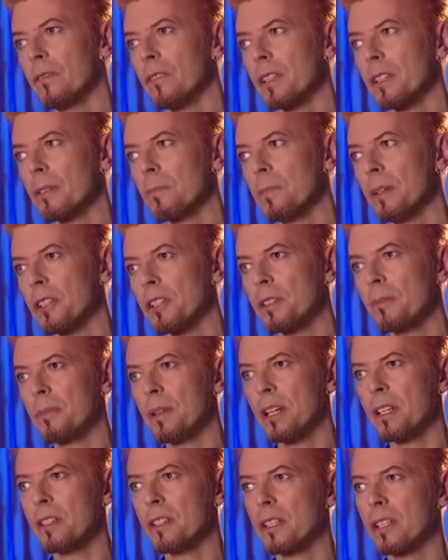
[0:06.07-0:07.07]
there's a
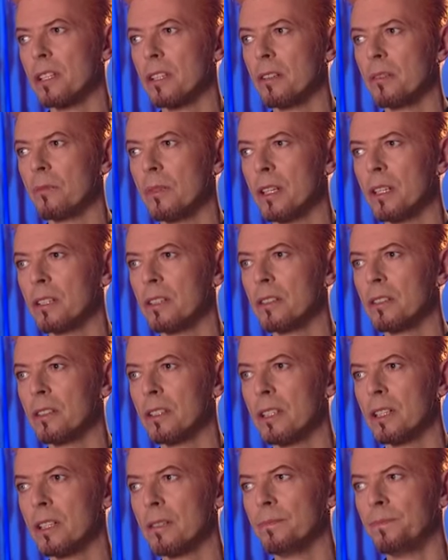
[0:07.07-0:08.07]
possibility that one could